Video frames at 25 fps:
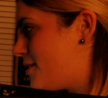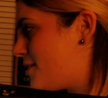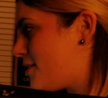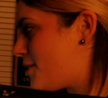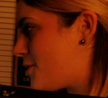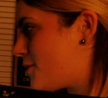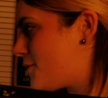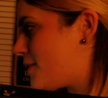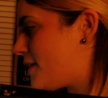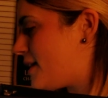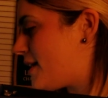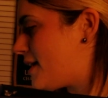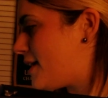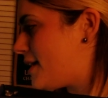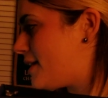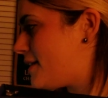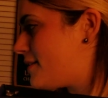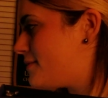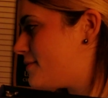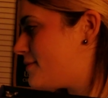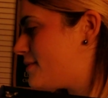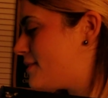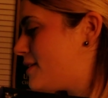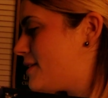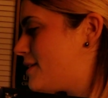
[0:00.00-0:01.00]
Okay.
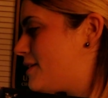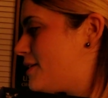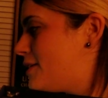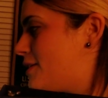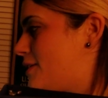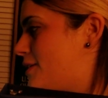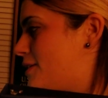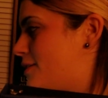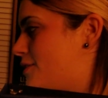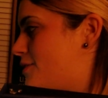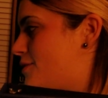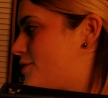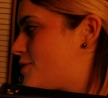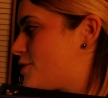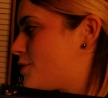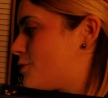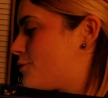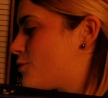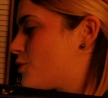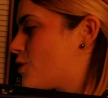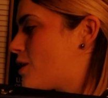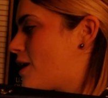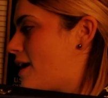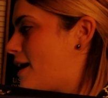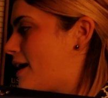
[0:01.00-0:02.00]
So
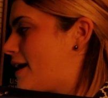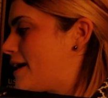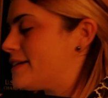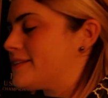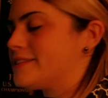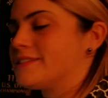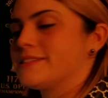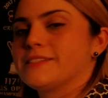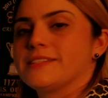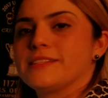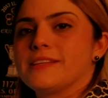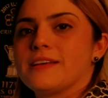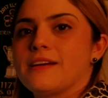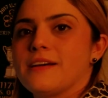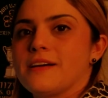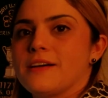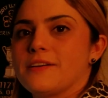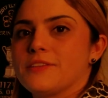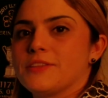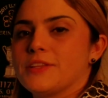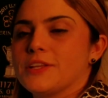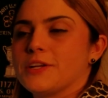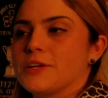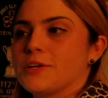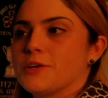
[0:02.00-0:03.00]
for heights,
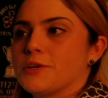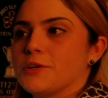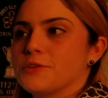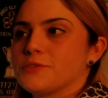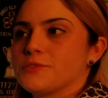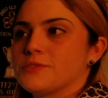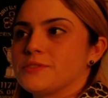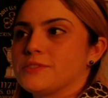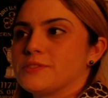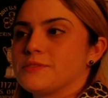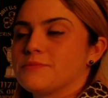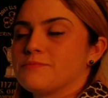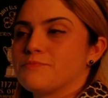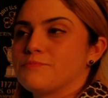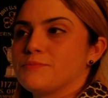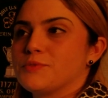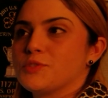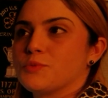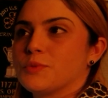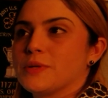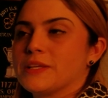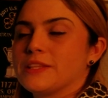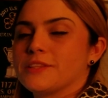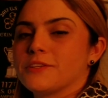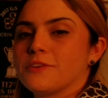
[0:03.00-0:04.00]
there's
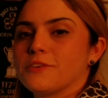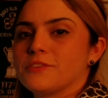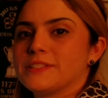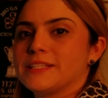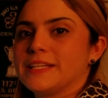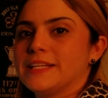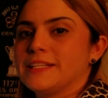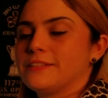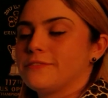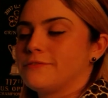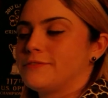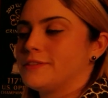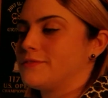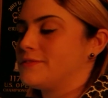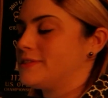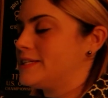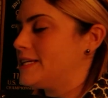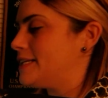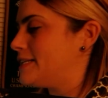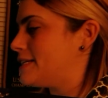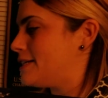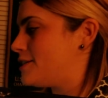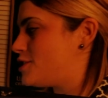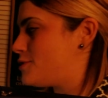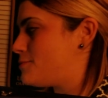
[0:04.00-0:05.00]
between 13 to 15
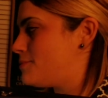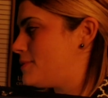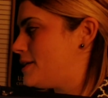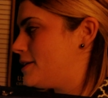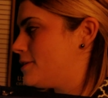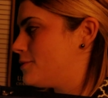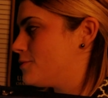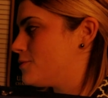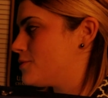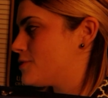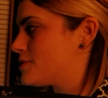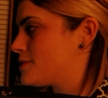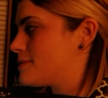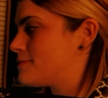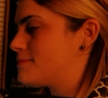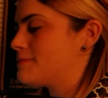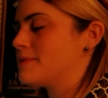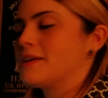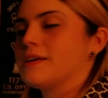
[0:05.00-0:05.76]
inch beagles,